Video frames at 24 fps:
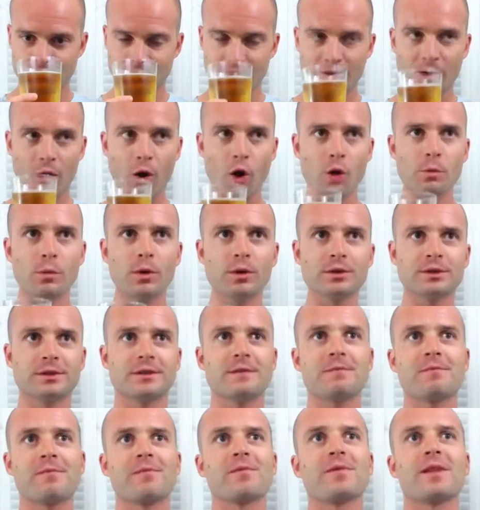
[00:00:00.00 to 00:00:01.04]
almost,
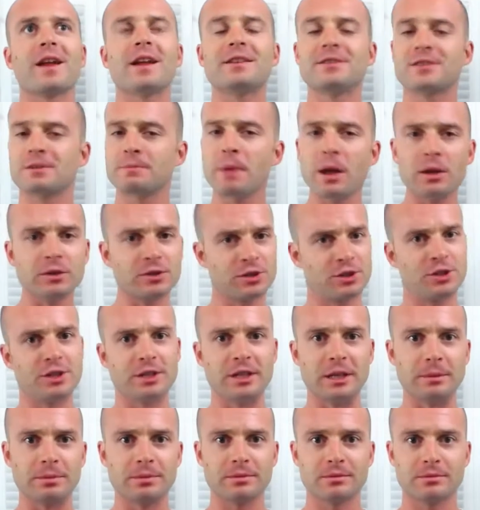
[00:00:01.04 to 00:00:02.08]
it smells
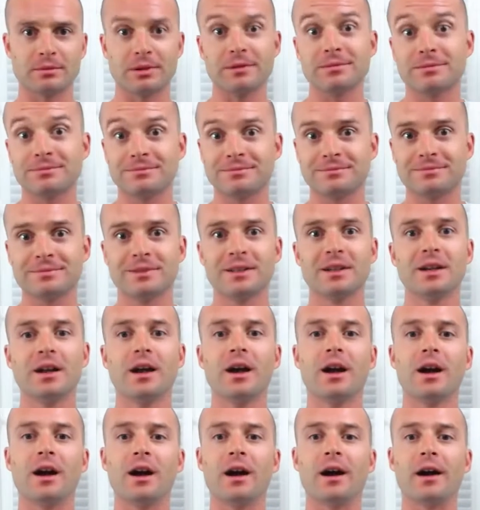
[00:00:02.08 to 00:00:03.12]
cheap.
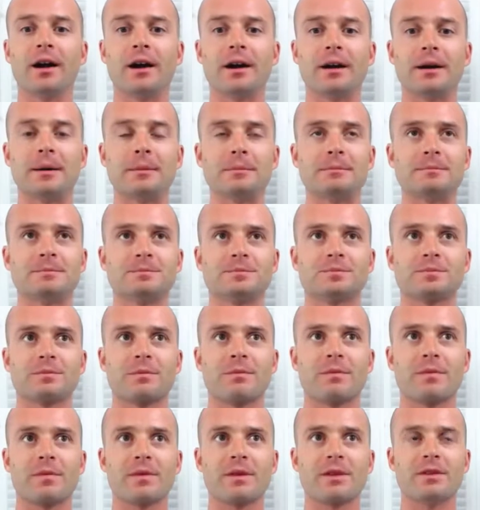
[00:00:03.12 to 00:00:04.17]
The
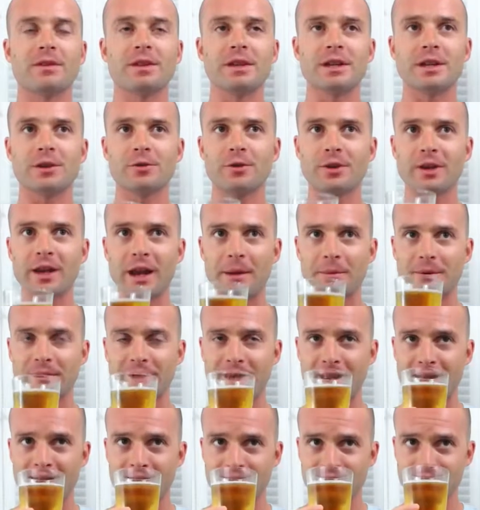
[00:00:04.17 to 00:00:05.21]
ingredient, I mean, it
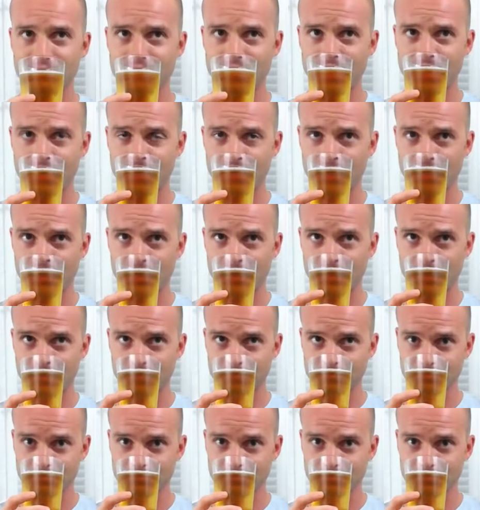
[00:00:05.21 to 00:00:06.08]
has that